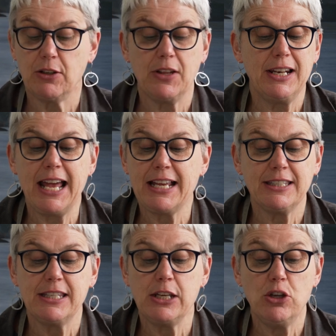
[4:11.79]
So the
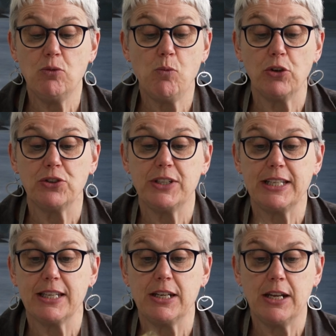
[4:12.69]
last thing you
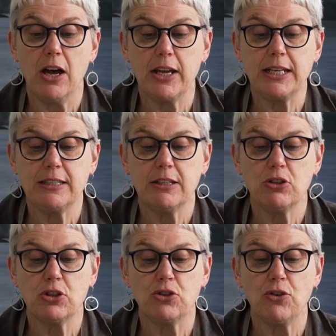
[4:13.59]
want is a
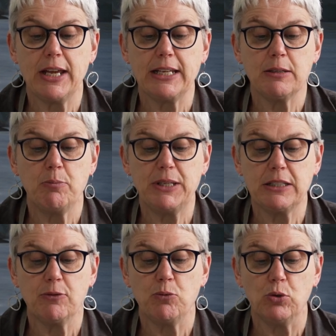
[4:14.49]
nice straight
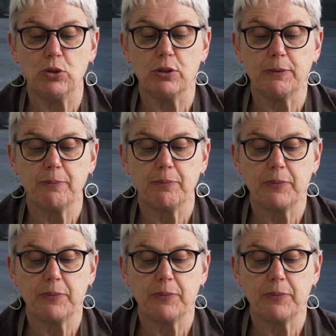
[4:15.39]
bit of wool.